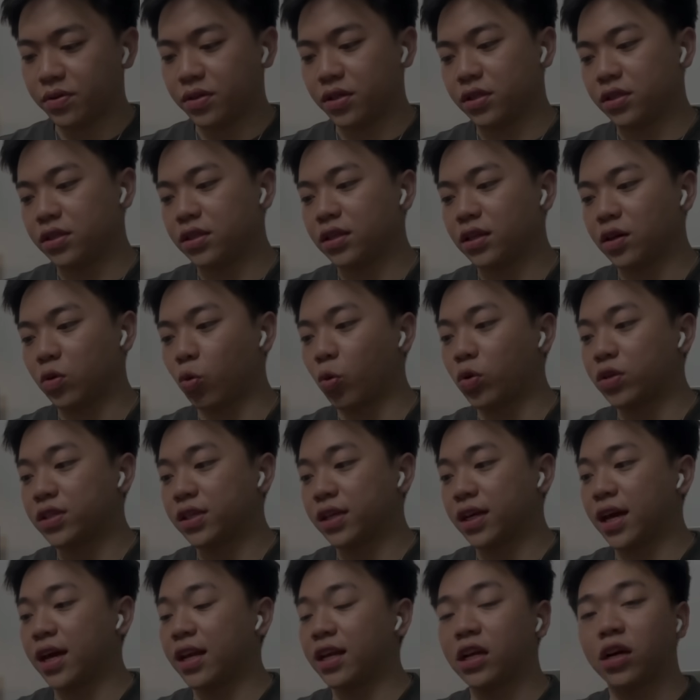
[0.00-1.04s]
just once
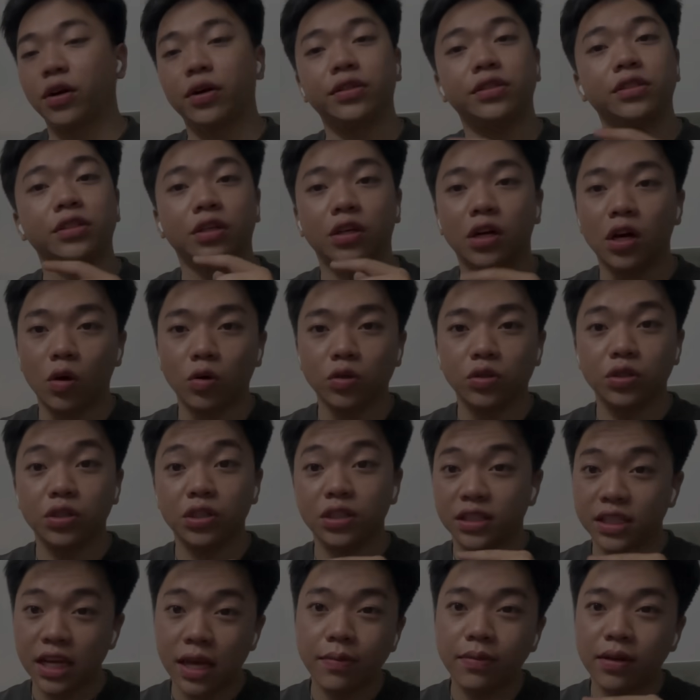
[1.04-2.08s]
again going to go to the
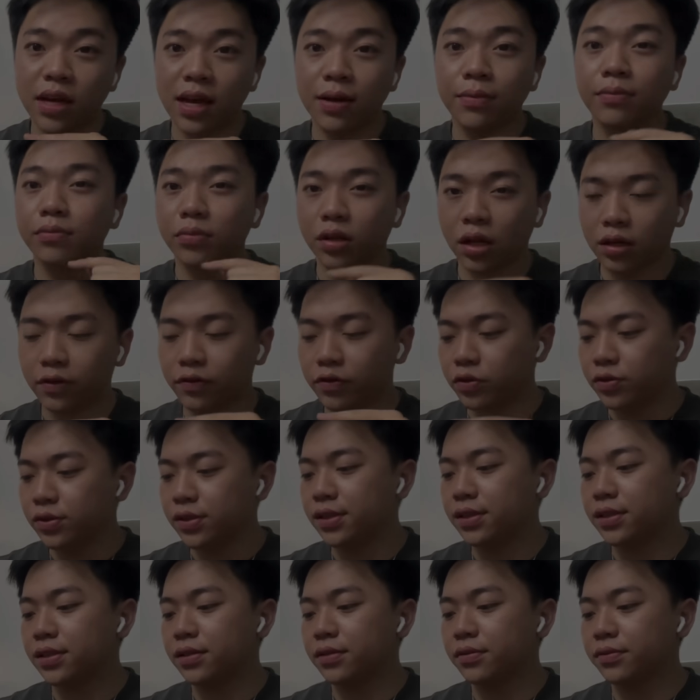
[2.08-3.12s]
same game Blox
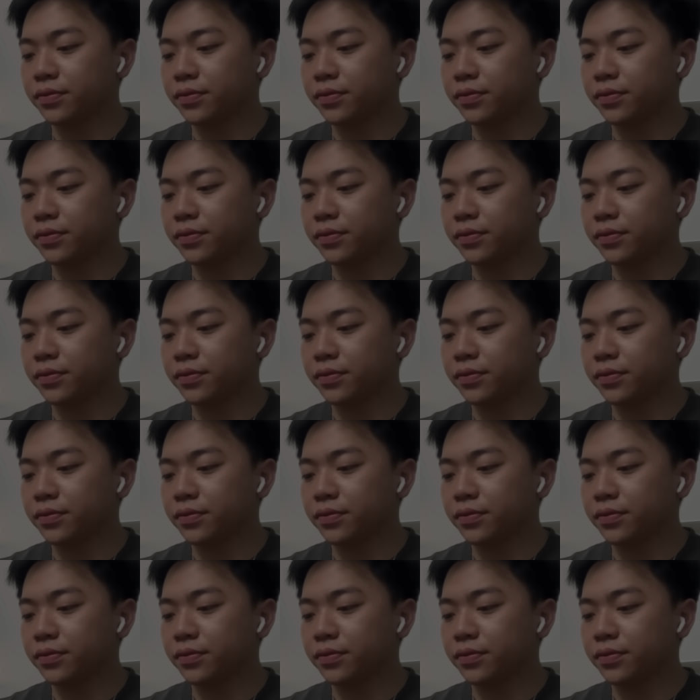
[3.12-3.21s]
Fruits